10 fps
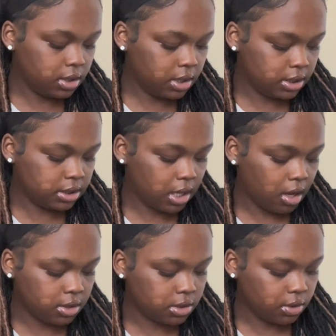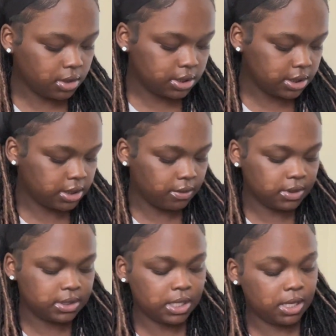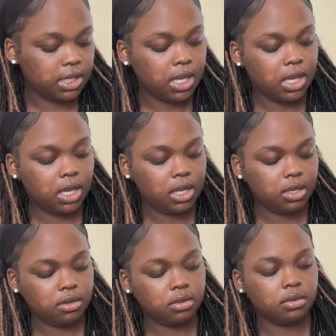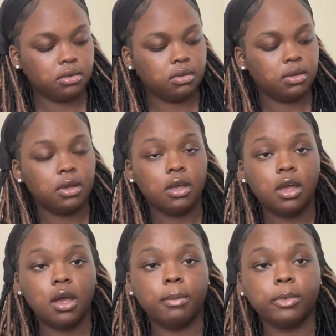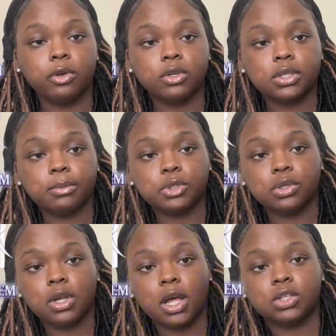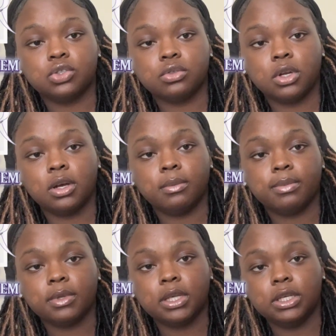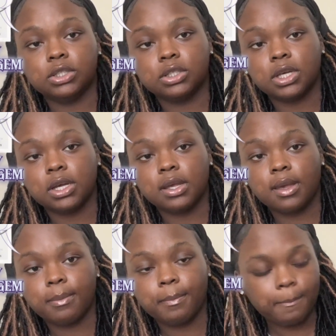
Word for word: inside also consists of the same thing. Of course, I'm gonna show y'all the strap each time.